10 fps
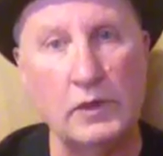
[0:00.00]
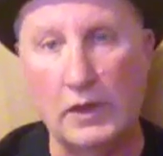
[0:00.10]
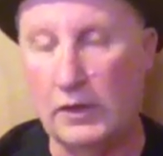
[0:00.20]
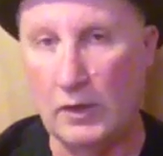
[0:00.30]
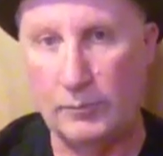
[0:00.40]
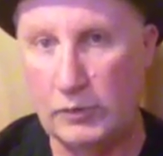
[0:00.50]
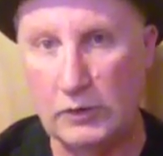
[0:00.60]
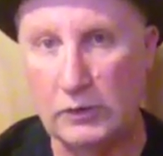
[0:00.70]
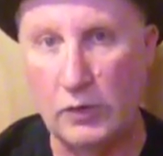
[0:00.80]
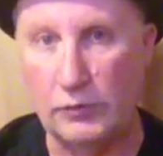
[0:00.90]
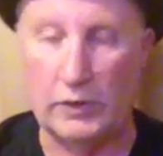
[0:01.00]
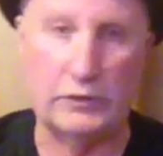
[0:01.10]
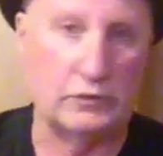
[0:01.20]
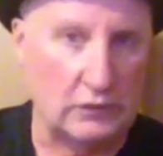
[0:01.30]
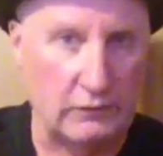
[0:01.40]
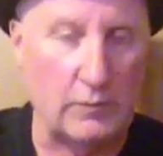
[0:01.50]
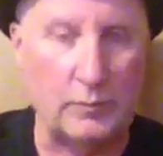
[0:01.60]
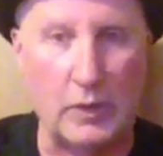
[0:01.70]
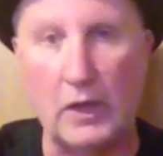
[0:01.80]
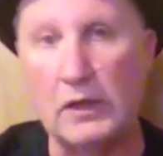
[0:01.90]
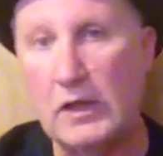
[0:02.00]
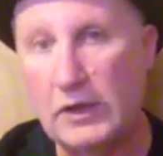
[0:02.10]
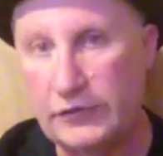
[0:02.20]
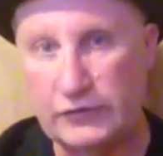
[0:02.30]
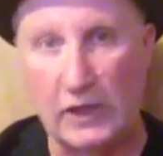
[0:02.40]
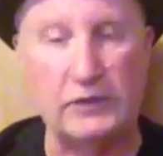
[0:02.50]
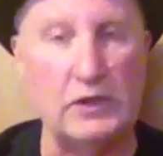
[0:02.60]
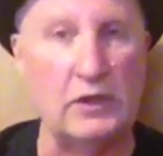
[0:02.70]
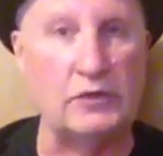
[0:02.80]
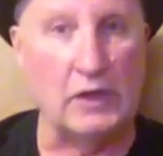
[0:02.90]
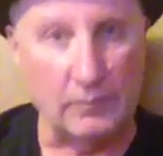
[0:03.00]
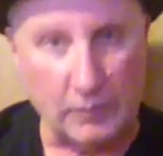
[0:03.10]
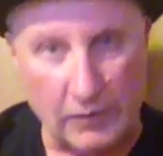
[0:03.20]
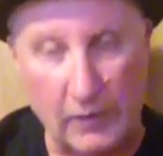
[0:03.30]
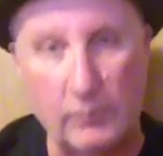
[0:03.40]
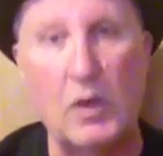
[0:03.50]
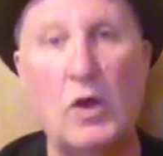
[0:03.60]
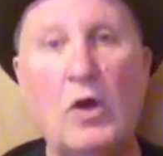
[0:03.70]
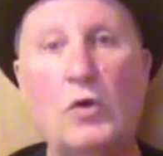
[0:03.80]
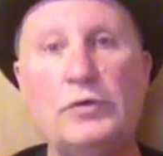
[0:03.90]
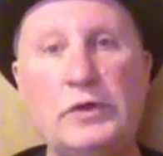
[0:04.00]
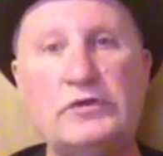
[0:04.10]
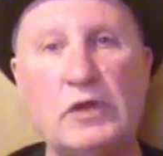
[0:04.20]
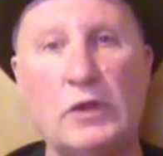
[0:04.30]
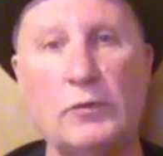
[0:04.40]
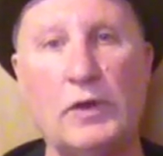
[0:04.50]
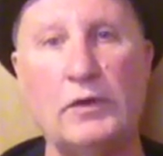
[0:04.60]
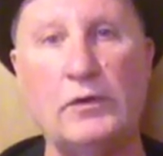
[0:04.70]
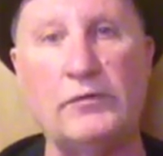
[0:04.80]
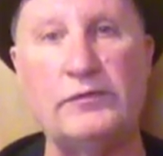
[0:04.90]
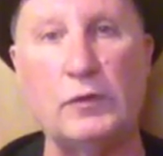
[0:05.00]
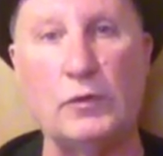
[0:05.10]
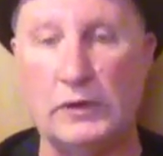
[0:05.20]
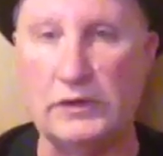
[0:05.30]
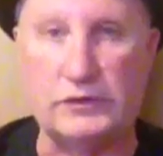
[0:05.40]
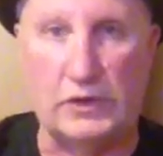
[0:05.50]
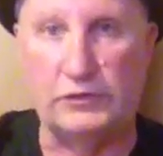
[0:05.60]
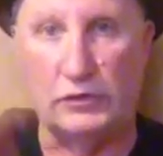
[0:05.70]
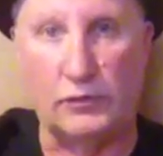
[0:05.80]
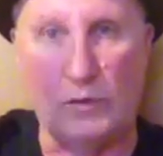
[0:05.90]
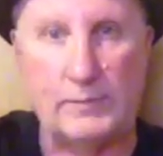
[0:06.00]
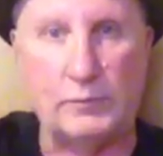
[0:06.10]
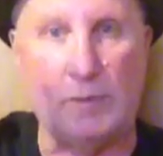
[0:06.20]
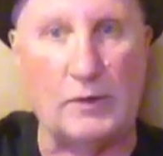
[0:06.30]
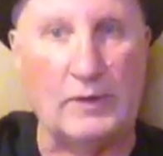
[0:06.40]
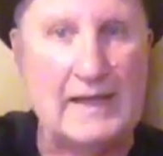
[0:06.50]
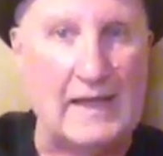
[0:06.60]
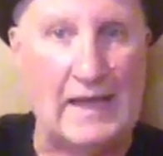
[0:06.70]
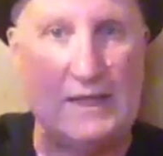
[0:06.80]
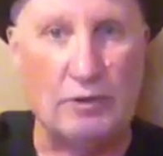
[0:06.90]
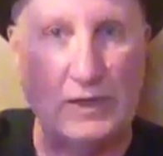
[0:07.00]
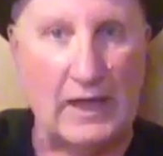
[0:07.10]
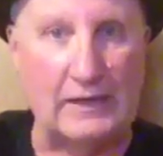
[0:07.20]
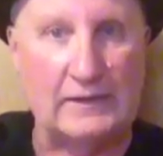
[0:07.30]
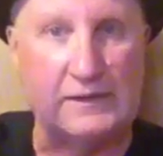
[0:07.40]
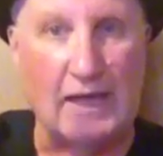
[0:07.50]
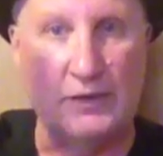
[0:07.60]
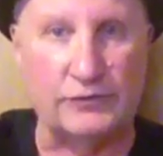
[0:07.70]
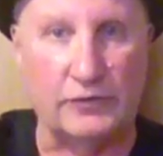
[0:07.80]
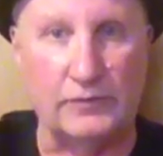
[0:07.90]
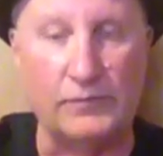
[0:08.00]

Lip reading: and not putting a load on, just leave it in park, start the engine up, and then hold the accelerator to the floor and let the engine go right up to about 8,000 or 9,000.